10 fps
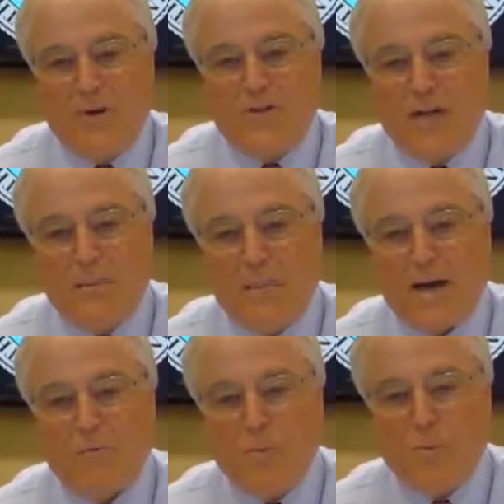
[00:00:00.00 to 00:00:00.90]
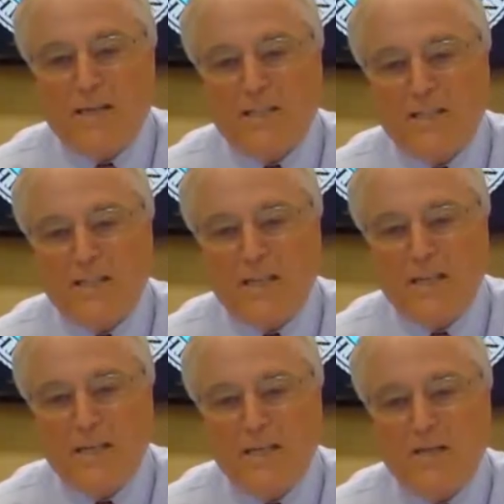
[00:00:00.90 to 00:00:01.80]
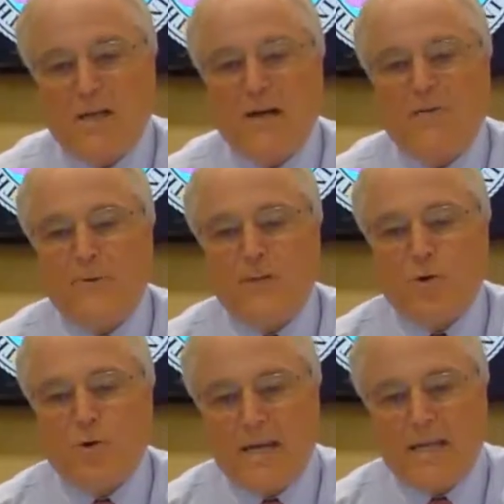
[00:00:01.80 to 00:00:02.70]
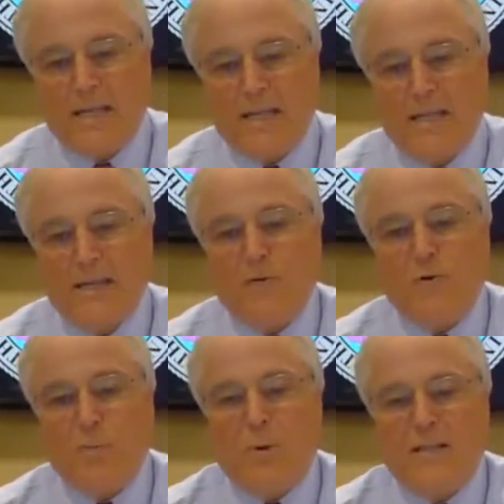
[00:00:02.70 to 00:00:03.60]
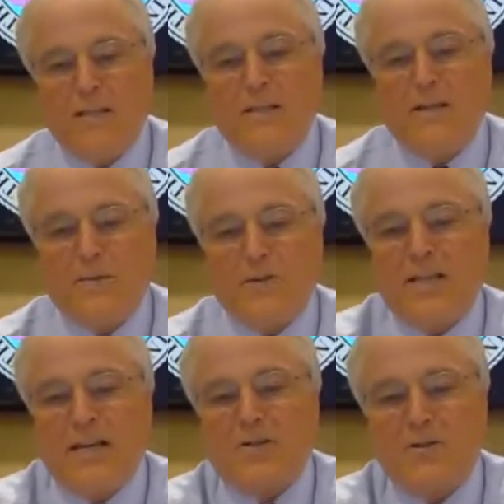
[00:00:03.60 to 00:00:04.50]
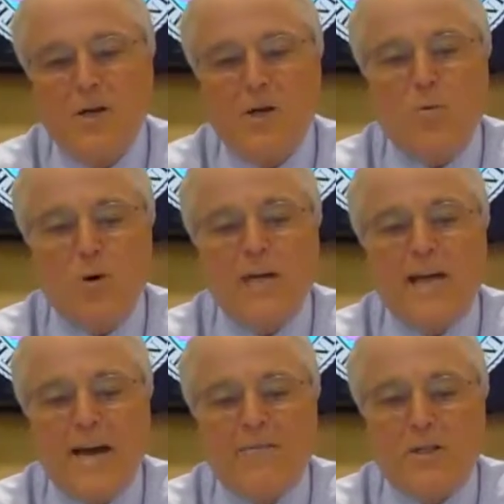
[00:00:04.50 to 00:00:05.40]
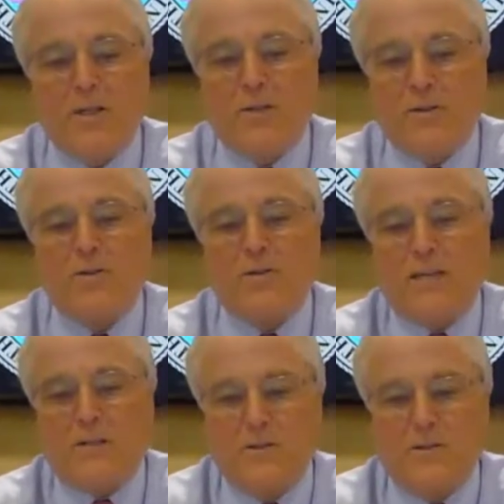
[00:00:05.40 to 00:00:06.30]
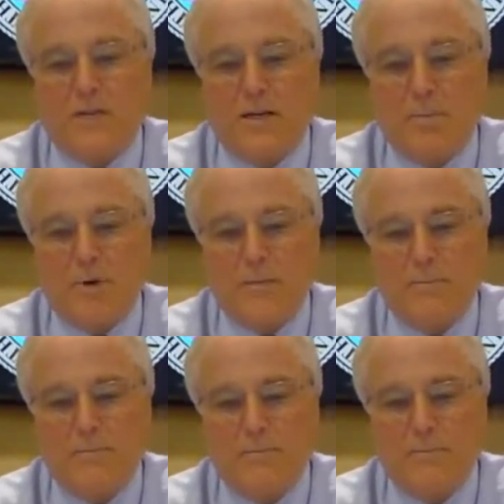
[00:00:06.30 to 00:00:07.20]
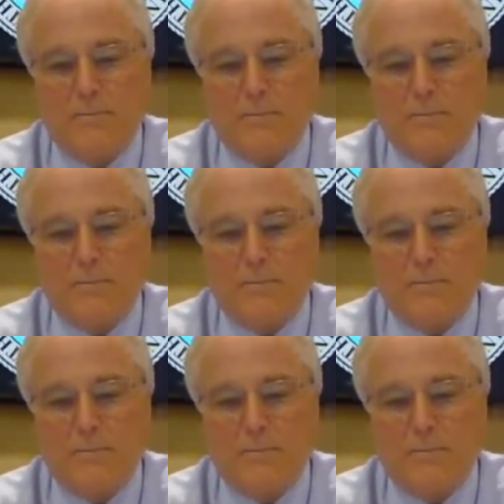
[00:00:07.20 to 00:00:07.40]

And we've come back robustly, done a lot of retraining, robust in different sectors. We're going to have to look at those sectors the same way.